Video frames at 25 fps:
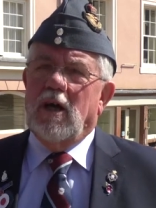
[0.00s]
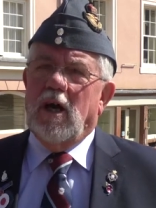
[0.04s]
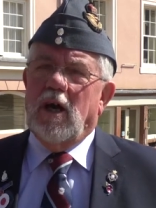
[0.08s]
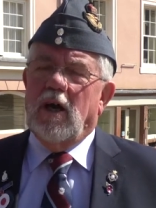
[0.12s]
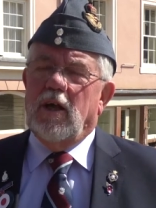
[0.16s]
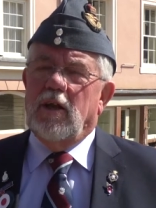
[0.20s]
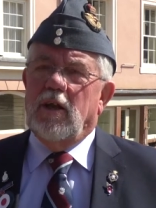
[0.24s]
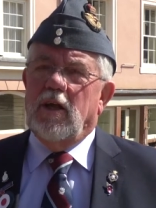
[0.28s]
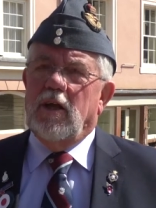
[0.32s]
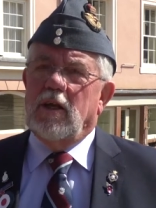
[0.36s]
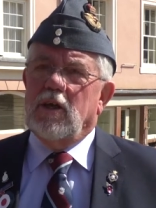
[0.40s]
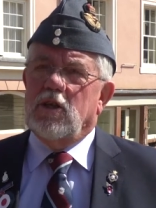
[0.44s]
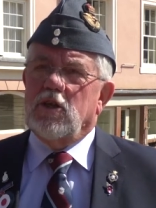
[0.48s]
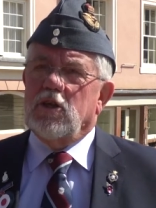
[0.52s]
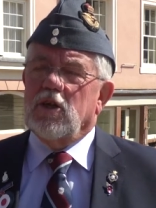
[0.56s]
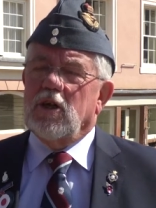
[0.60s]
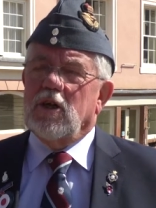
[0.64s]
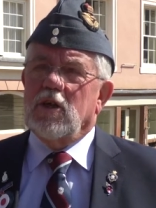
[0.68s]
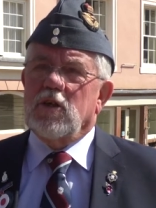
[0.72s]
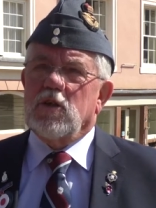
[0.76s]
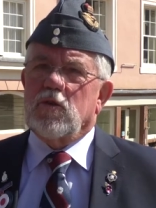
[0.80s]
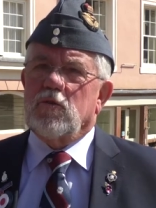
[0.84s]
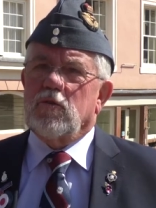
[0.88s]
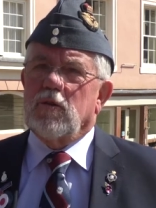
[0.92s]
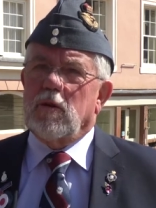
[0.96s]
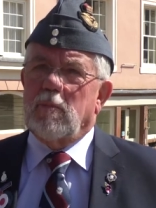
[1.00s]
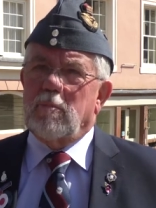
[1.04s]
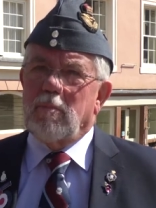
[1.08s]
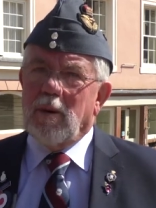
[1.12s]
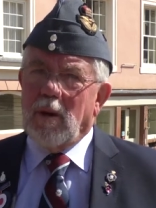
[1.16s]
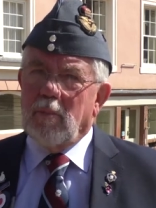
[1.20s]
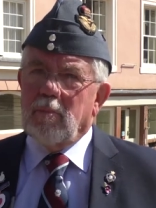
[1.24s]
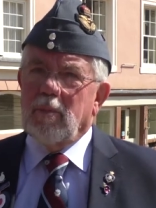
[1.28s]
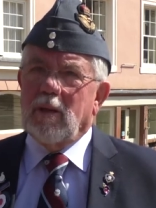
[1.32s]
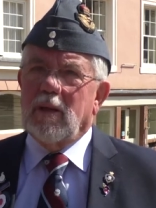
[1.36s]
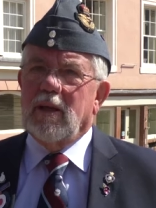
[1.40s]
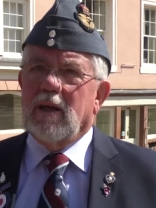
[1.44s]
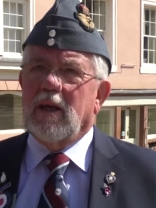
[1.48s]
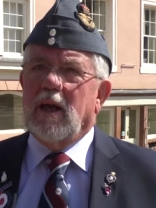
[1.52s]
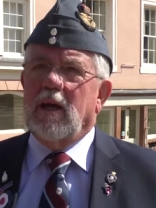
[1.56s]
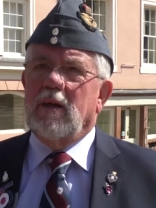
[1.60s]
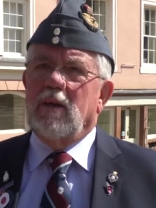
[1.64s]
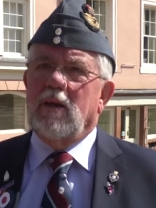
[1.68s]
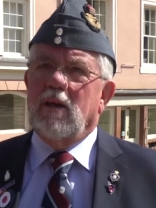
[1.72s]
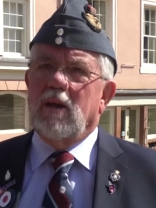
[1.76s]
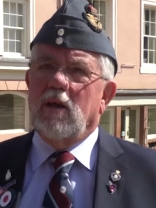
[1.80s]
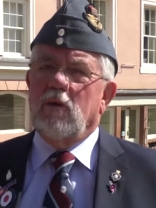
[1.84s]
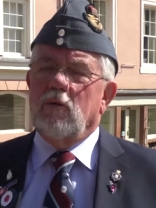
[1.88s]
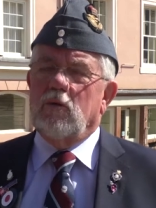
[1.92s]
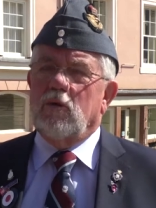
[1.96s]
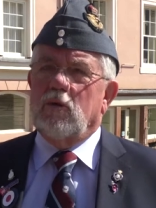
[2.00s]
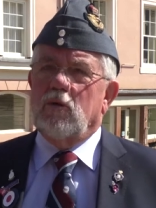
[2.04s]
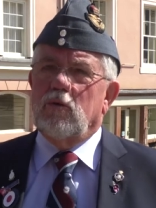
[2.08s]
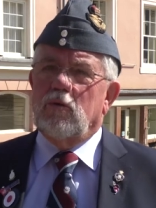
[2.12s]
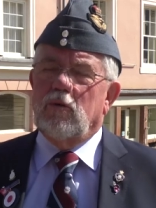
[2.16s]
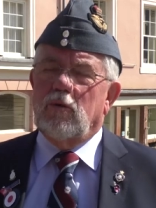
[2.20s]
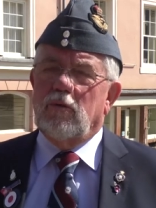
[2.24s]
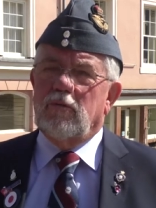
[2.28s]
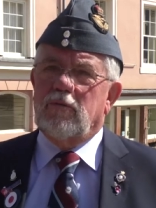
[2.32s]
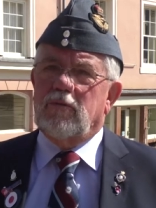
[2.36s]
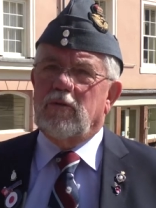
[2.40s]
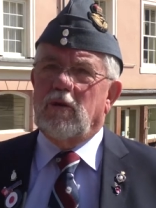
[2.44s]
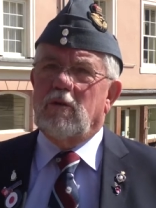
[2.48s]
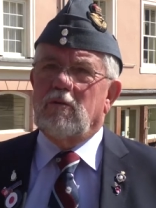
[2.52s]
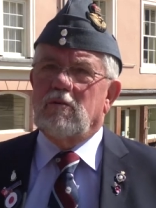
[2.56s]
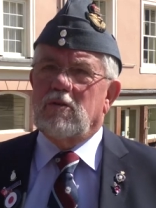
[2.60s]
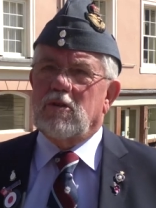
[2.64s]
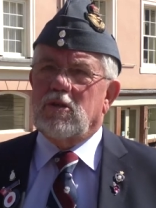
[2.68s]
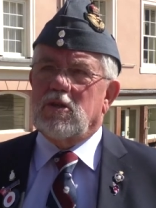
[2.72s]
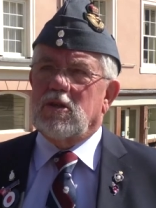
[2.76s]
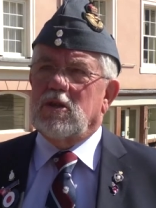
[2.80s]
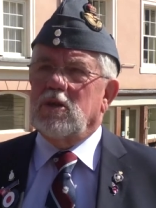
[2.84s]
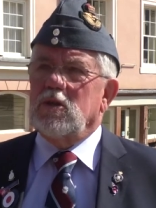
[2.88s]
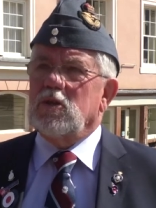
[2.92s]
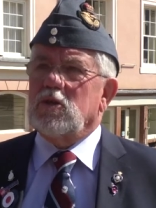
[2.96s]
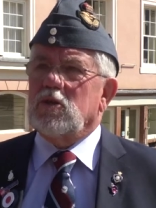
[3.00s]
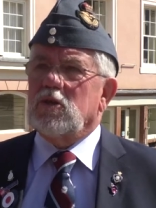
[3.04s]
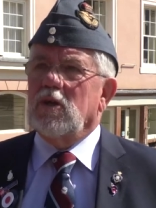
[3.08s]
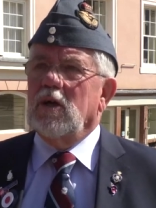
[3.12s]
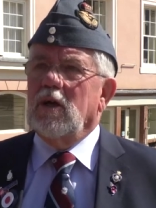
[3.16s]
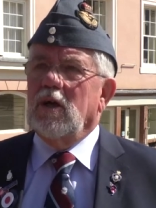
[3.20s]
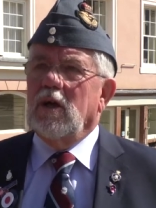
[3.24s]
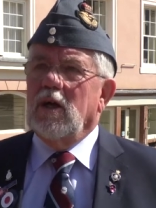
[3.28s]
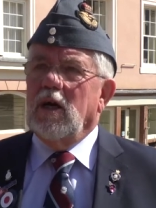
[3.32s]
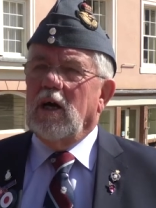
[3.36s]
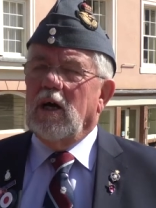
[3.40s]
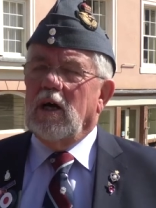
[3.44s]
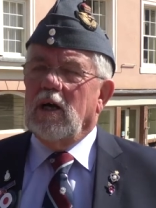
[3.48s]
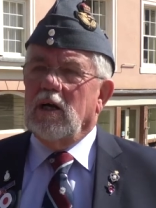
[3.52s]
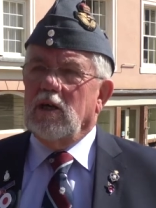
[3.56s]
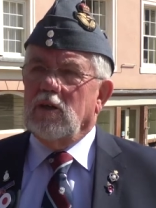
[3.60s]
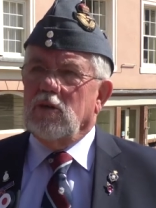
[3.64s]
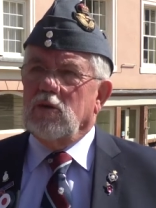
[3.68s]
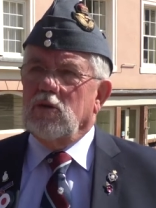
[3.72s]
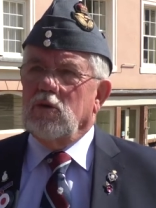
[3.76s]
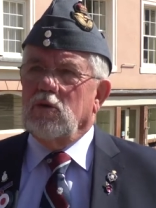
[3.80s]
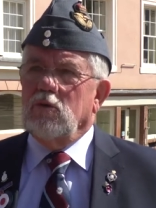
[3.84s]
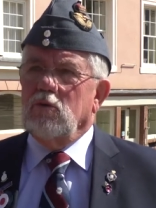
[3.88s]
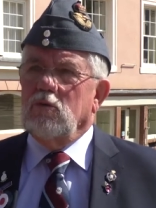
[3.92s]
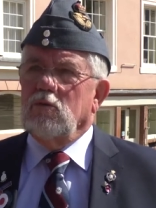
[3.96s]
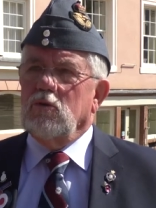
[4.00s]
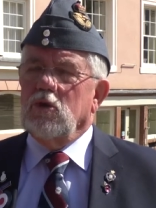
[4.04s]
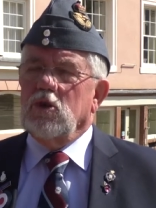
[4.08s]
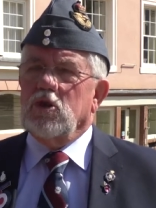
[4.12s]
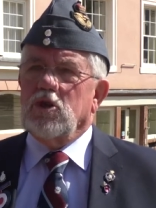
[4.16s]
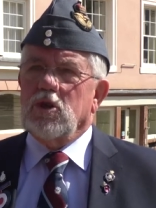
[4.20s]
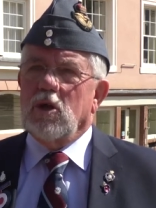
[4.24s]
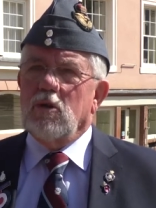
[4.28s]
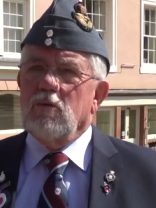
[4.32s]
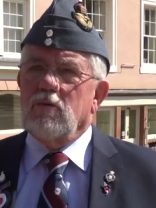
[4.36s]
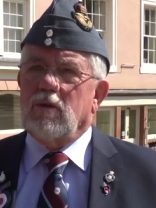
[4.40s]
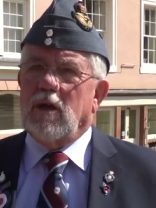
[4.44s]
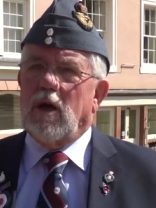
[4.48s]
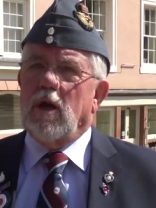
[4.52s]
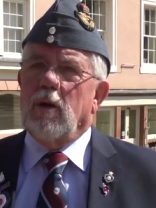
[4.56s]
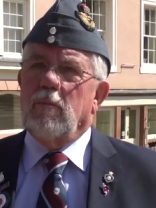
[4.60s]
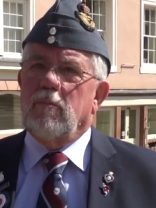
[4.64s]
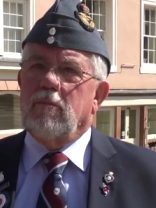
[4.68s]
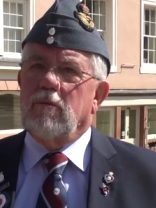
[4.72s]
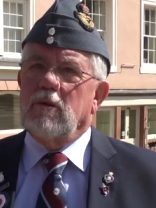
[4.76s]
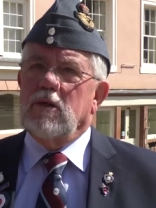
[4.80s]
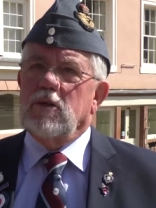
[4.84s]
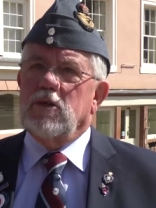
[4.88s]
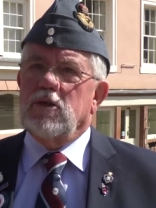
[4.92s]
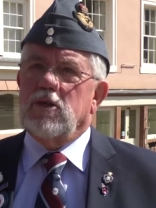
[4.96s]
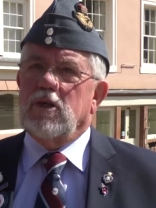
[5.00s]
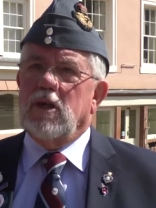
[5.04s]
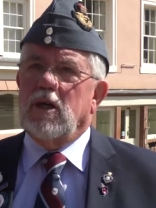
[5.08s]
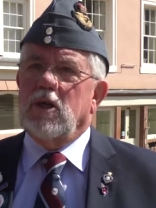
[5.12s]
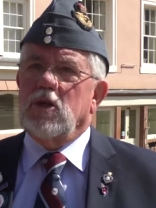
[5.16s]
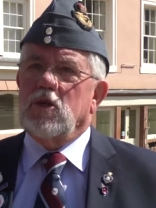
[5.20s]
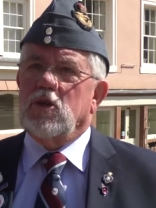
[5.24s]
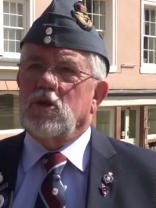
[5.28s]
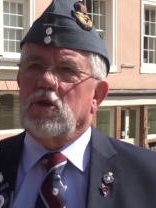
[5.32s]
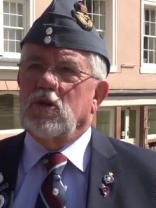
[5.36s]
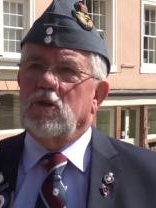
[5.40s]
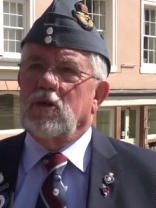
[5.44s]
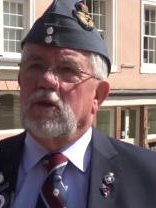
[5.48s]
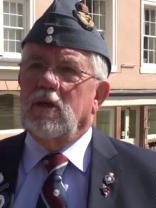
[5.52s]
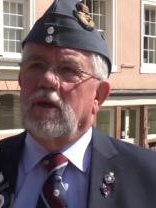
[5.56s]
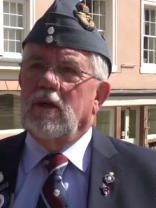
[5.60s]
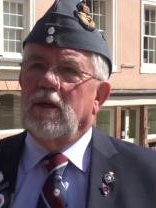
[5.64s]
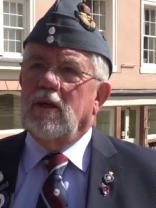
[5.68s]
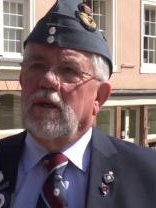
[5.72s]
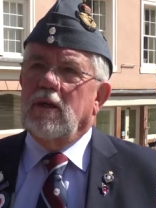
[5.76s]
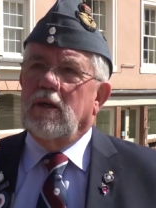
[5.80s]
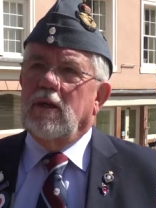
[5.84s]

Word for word: and a chance for the public and local authorities uh, to show that appreciation